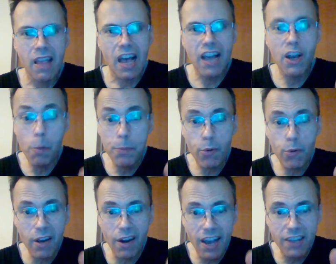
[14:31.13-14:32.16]
I hope you
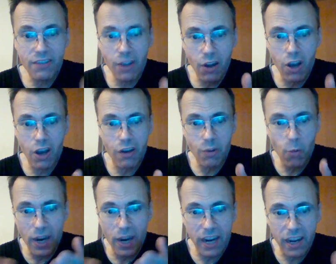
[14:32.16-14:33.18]
realized along the
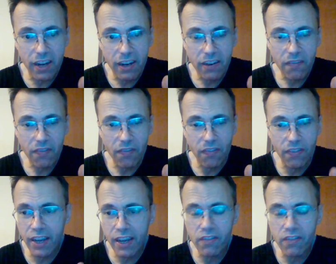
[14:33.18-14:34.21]
way
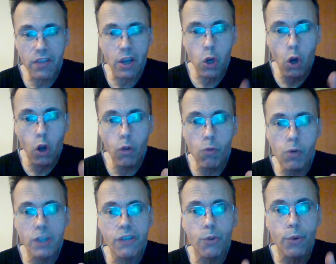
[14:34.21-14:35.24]
that the goal
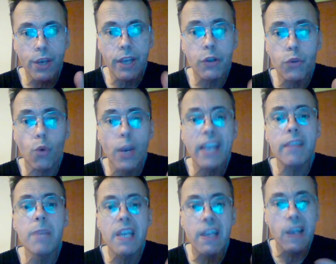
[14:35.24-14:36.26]
was to to get
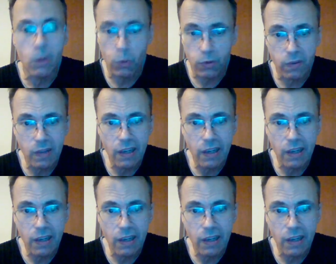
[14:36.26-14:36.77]
me killed.